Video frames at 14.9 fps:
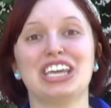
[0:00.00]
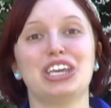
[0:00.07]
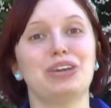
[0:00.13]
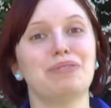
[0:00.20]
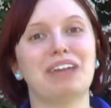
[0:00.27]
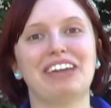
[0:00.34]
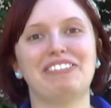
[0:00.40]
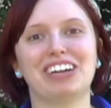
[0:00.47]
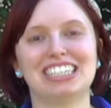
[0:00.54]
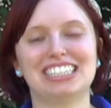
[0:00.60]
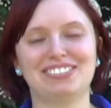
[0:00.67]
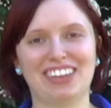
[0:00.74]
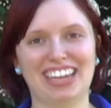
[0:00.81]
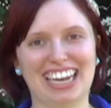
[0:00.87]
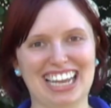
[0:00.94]
you may want
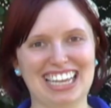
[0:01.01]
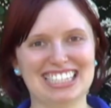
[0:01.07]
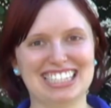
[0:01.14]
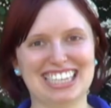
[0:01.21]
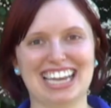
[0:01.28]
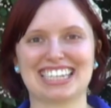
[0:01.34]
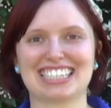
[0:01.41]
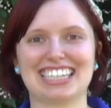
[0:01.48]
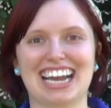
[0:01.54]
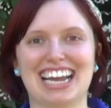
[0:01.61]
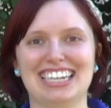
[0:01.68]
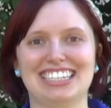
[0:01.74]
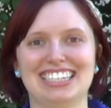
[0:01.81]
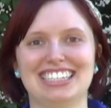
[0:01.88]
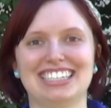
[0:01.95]
to be an insect
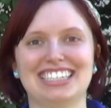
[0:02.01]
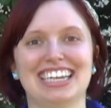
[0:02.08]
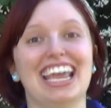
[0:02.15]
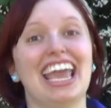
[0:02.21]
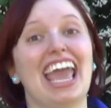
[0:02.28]
scientist.